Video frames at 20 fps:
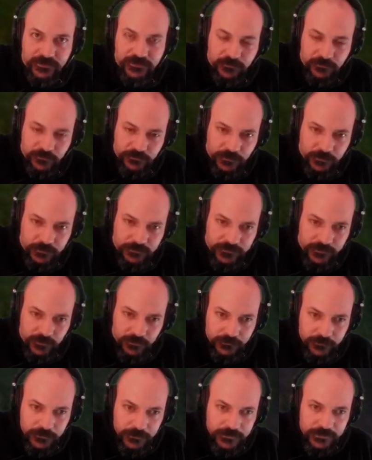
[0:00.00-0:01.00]
you from doing
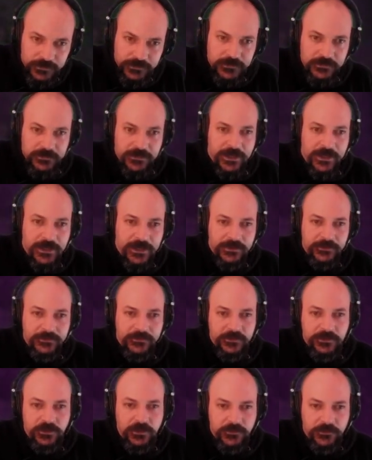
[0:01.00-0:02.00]
so. And
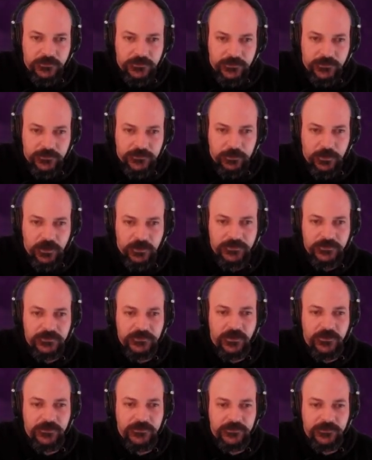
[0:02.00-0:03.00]
it uses an exploding
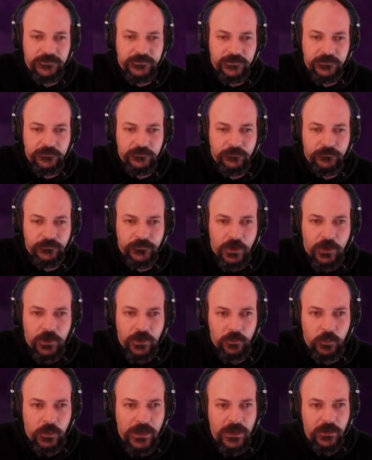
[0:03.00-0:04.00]
dice system.
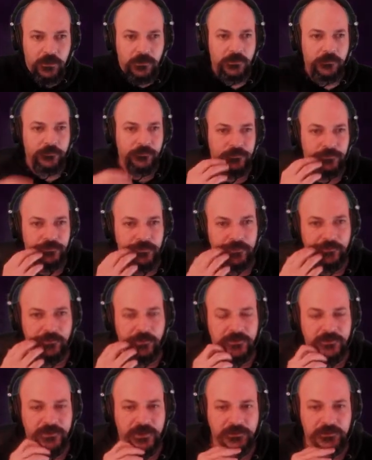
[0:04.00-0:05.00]
Oh, wow. They've
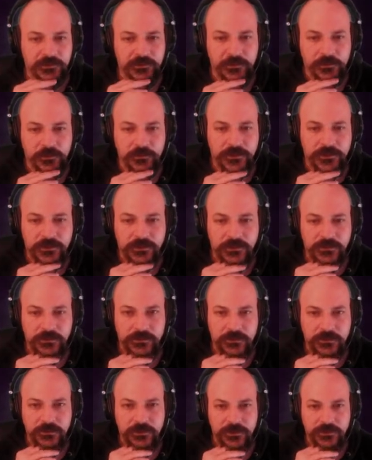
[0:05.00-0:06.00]
attacked us already
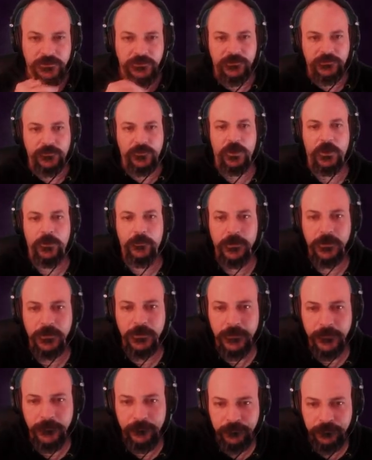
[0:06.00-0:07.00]
in this farm.
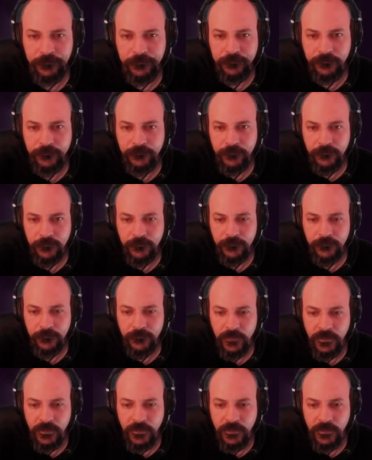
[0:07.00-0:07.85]
We